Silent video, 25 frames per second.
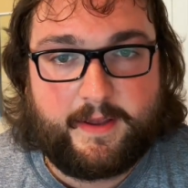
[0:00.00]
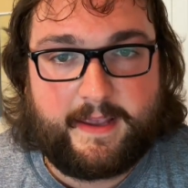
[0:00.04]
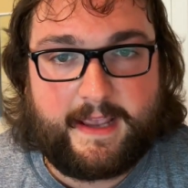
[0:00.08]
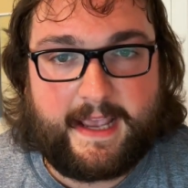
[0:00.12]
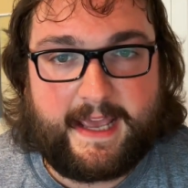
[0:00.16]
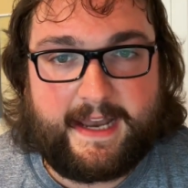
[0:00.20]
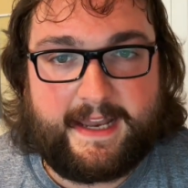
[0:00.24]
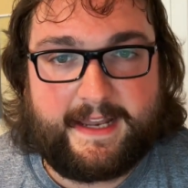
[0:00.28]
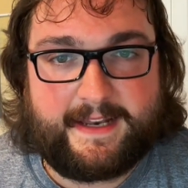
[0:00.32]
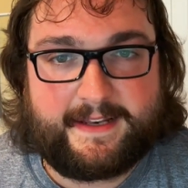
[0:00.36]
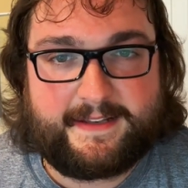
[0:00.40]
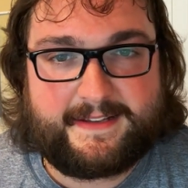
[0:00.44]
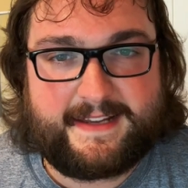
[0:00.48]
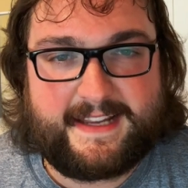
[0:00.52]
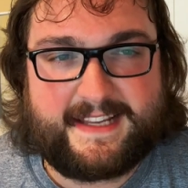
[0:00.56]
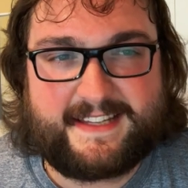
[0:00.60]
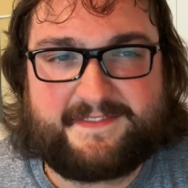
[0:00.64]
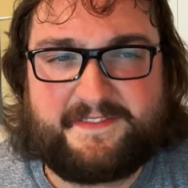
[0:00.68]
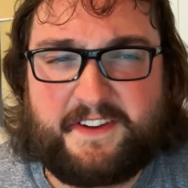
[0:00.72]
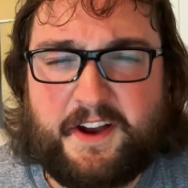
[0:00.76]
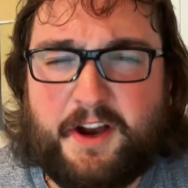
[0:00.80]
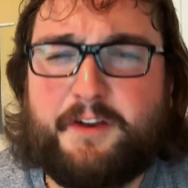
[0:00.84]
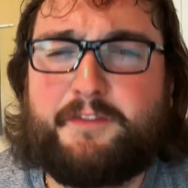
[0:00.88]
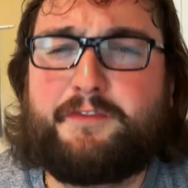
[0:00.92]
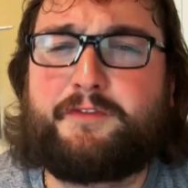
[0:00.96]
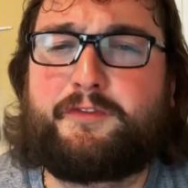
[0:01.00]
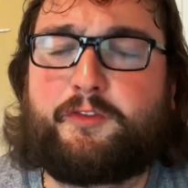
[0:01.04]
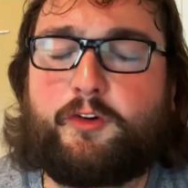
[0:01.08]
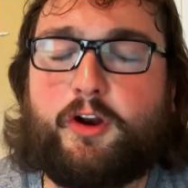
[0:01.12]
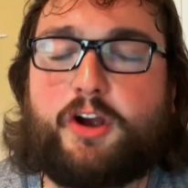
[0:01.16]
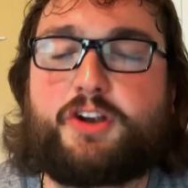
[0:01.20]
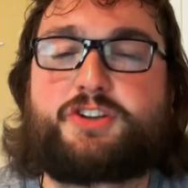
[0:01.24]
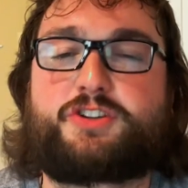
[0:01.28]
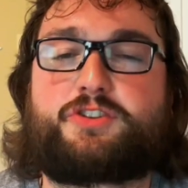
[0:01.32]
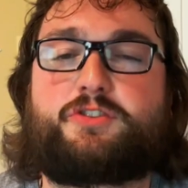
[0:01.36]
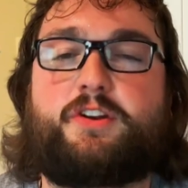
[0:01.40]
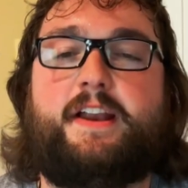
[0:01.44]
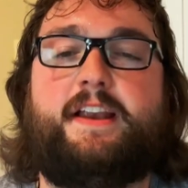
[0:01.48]
and it is very
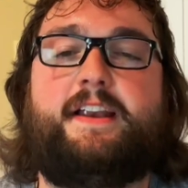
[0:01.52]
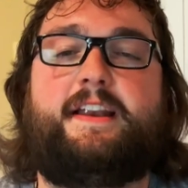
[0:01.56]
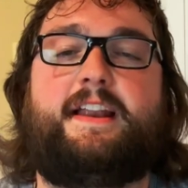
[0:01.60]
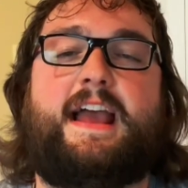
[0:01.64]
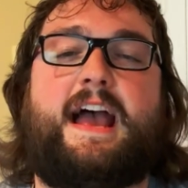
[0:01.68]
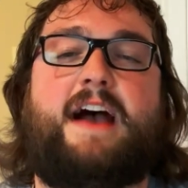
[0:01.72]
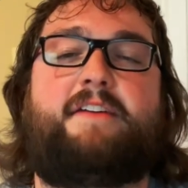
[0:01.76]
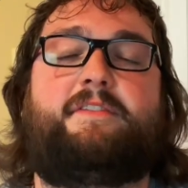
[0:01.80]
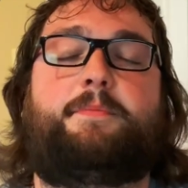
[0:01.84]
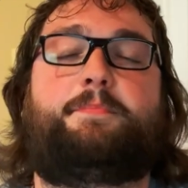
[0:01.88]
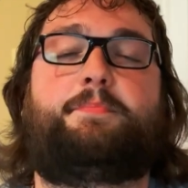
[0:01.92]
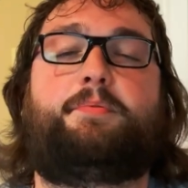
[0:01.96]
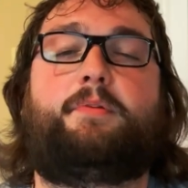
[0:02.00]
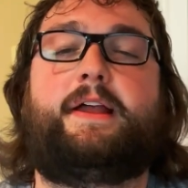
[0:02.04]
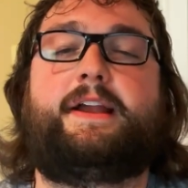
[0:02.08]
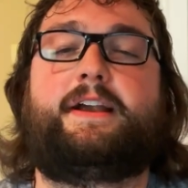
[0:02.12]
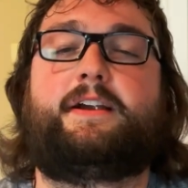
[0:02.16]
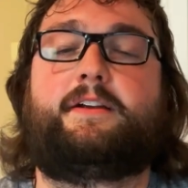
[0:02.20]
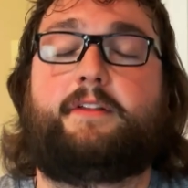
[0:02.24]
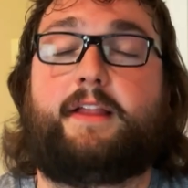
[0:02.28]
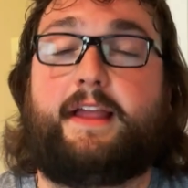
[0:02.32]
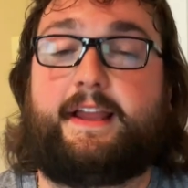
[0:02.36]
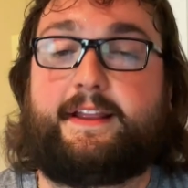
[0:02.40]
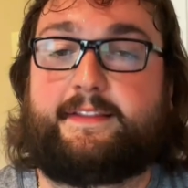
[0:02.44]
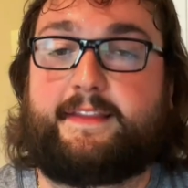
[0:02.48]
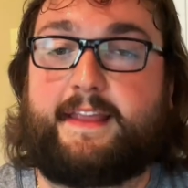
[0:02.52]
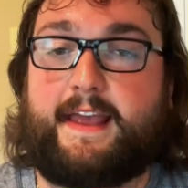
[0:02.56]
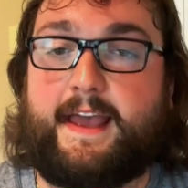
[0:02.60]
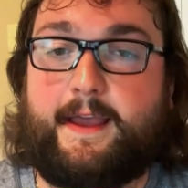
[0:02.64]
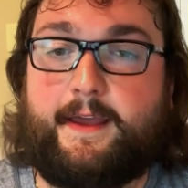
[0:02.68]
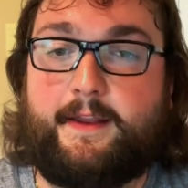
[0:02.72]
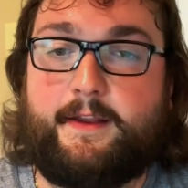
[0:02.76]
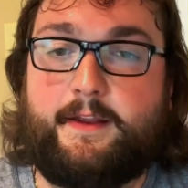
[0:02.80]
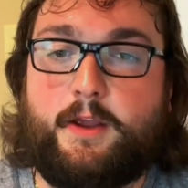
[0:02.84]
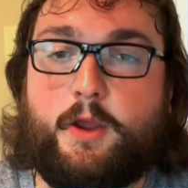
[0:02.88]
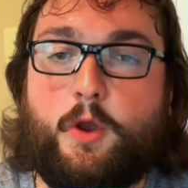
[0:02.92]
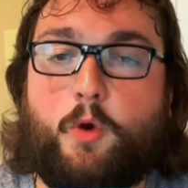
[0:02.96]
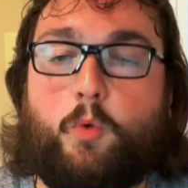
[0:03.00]
frustrating to have a player like
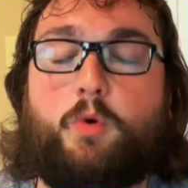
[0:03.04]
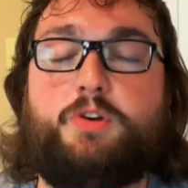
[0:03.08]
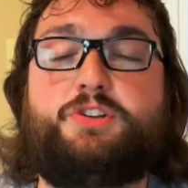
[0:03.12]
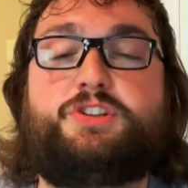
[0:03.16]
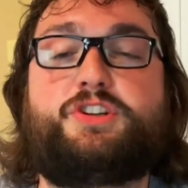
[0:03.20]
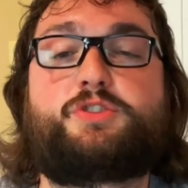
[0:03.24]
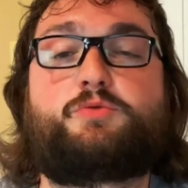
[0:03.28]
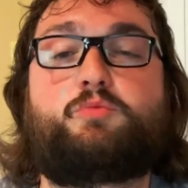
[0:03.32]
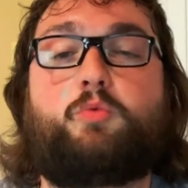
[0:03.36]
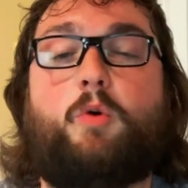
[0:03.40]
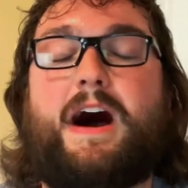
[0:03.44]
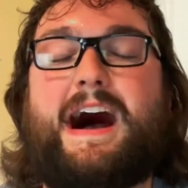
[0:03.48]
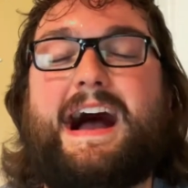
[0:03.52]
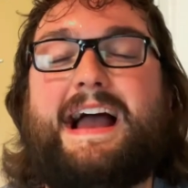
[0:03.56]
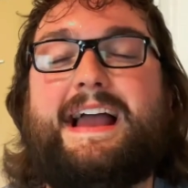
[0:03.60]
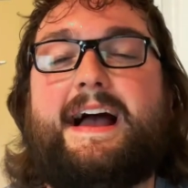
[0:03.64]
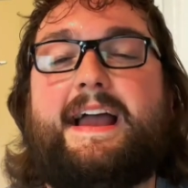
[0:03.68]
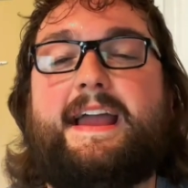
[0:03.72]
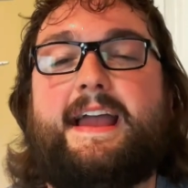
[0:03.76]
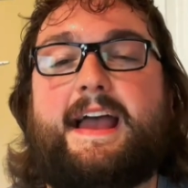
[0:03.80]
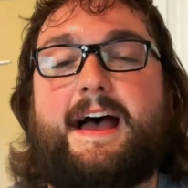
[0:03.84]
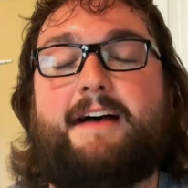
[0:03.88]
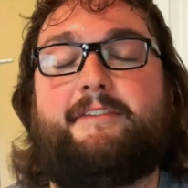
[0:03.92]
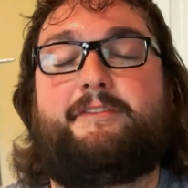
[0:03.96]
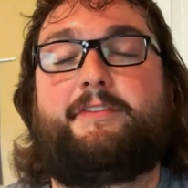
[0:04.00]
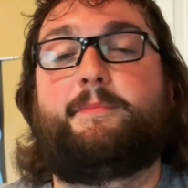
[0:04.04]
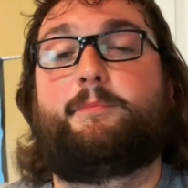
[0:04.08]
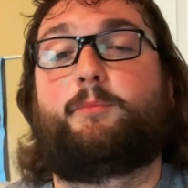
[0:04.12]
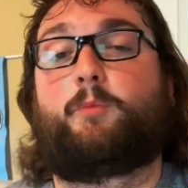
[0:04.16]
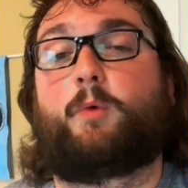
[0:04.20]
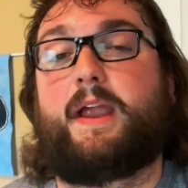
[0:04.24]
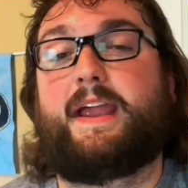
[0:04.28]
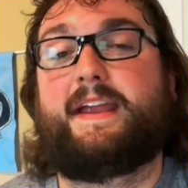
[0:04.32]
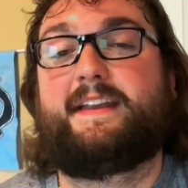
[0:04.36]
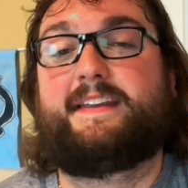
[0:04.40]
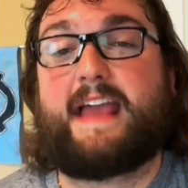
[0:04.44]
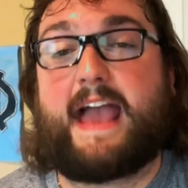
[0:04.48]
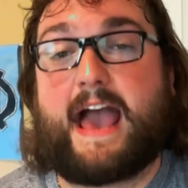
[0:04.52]
that, which is why I have him
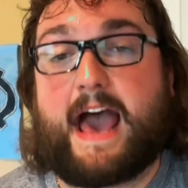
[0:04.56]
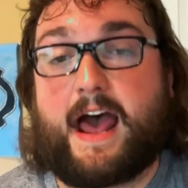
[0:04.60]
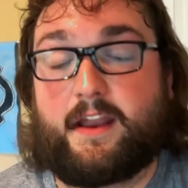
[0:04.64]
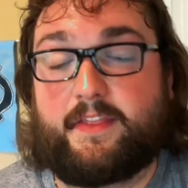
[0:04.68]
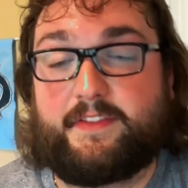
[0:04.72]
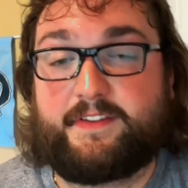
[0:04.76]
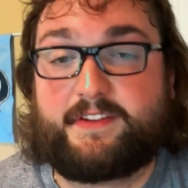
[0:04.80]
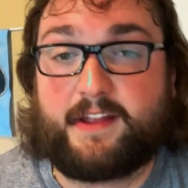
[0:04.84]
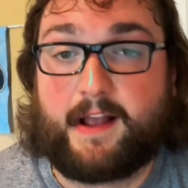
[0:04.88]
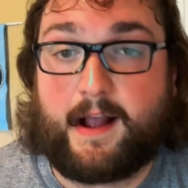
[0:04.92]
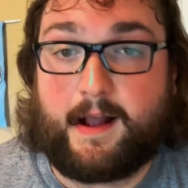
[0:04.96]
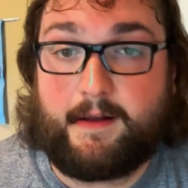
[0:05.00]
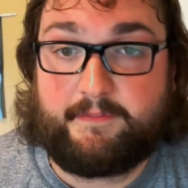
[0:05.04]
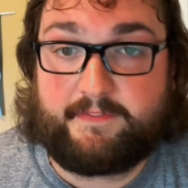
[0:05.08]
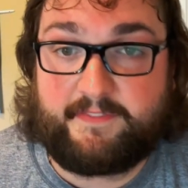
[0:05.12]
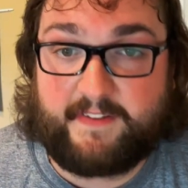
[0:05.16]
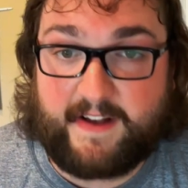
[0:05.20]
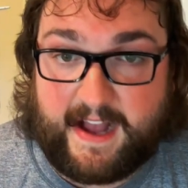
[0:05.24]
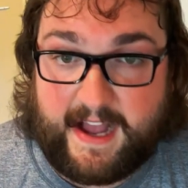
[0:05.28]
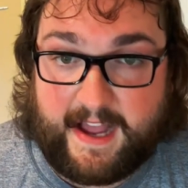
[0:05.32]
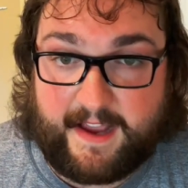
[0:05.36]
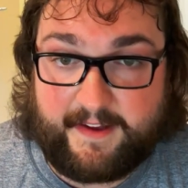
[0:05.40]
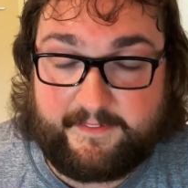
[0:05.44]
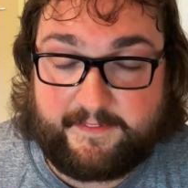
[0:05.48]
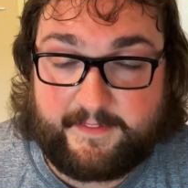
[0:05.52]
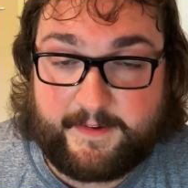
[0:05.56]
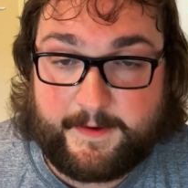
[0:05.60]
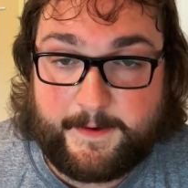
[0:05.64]
ranked out of the top 5.